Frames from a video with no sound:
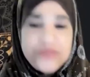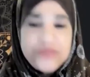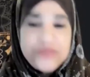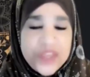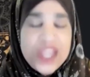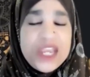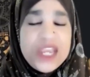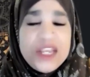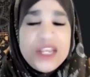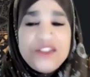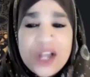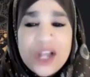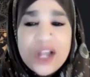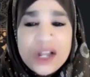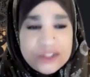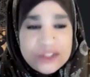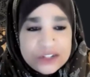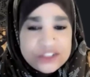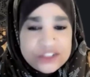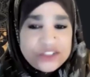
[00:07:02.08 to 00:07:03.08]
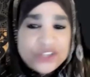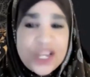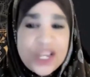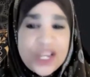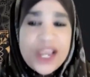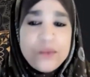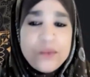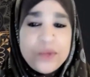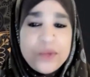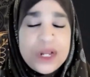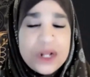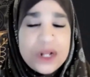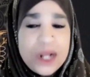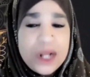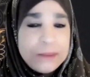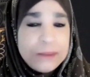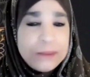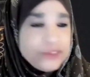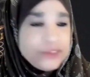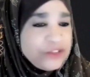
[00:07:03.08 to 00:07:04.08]
thing to understand when it
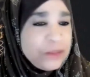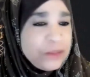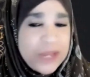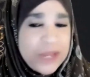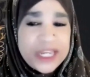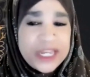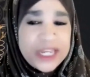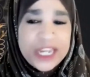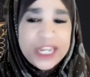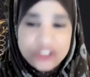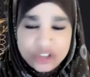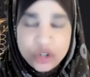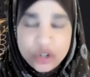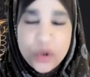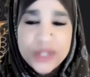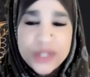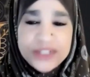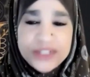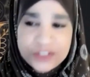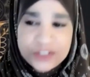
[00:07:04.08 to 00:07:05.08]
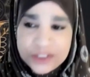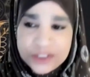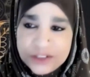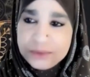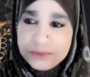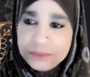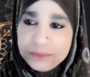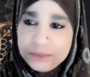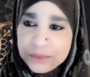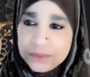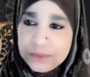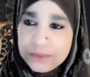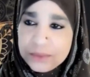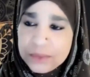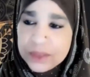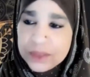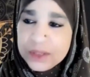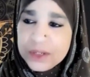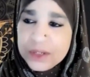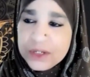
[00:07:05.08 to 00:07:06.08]
comes to making choices.
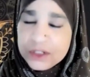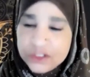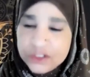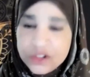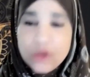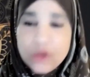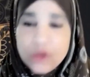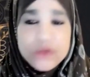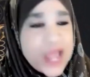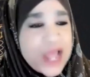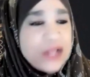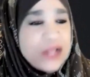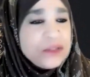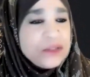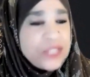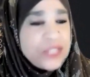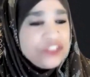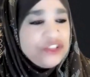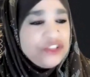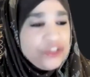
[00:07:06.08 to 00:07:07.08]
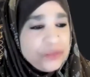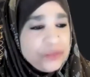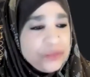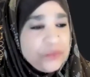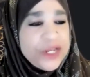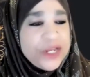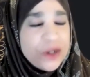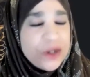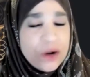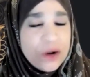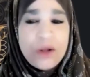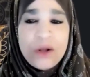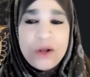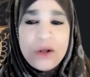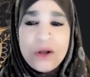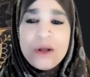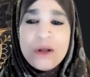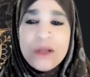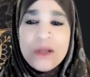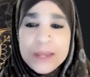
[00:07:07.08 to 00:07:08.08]
So now that we are
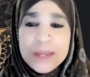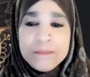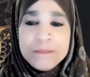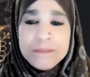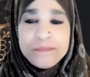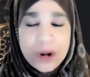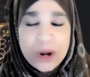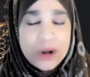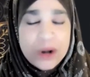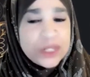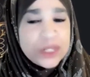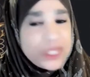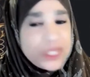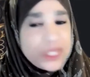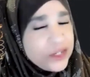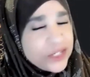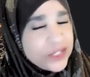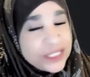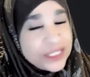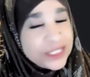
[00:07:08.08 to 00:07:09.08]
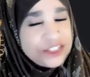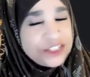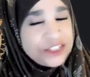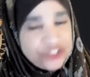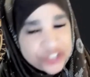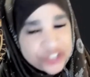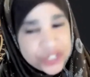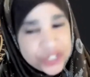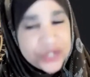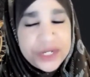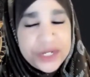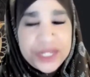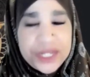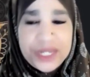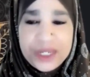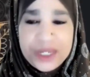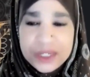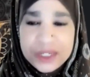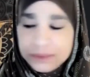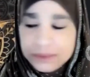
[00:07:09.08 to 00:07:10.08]
all embarking on this
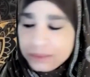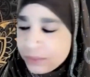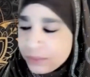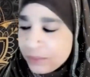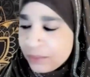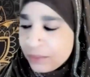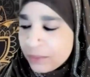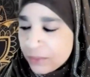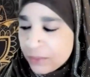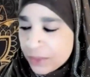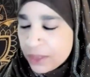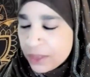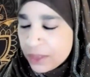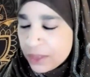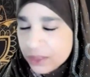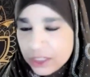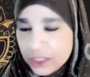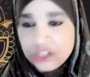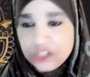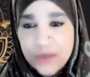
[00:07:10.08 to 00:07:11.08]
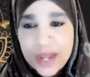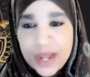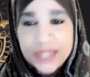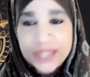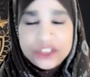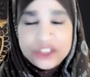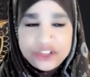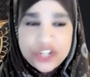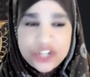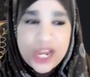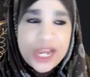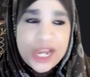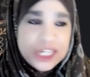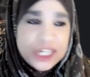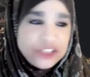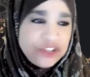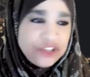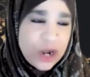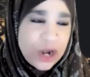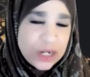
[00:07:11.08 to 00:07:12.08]
journey to try to
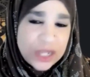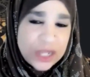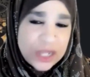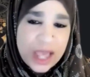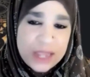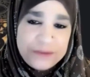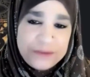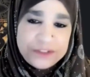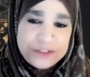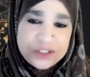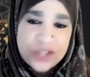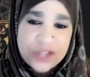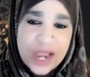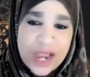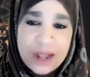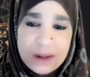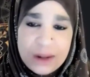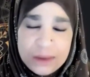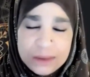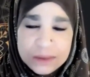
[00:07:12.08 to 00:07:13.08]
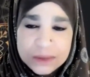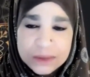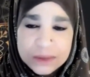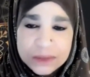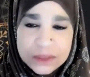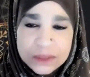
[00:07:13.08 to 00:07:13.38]
change our lifestyle